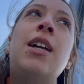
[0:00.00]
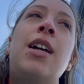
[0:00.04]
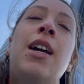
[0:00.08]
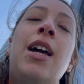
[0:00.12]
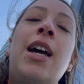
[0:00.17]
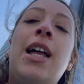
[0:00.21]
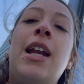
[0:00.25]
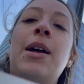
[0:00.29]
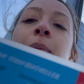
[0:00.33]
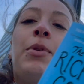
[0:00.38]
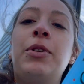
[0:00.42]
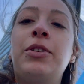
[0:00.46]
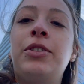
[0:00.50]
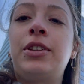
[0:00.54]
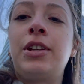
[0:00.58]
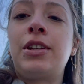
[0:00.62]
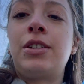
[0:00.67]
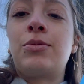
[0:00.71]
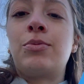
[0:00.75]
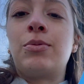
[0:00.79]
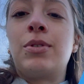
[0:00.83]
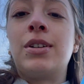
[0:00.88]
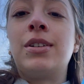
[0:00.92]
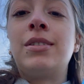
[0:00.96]
And I bought
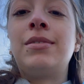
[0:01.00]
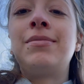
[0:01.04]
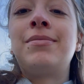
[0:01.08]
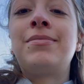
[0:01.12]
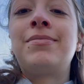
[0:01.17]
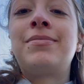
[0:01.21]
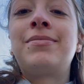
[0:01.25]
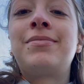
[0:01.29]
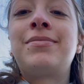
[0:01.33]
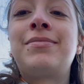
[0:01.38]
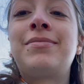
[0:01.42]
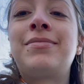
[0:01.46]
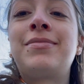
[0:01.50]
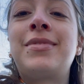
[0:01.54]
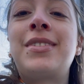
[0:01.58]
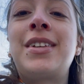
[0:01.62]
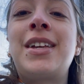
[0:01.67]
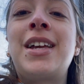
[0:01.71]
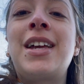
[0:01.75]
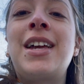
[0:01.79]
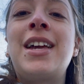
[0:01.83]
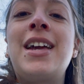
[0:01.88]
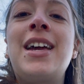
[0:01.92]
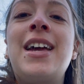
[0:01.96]
this one.
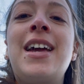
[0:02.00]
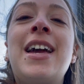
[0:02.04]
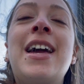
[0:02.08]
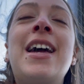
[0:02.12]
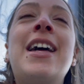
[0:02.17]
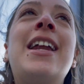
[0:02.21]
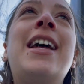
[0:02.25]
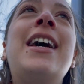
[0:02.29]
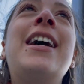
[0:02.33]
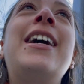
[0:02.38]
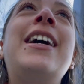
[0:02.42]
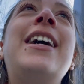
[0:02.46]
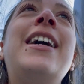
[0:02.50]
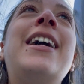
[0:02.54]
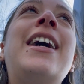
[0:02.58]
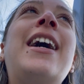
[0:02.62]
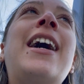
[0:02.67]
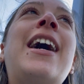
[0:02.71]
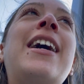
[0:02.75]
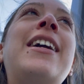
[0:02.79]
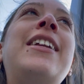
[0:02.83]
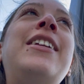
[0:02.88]
And I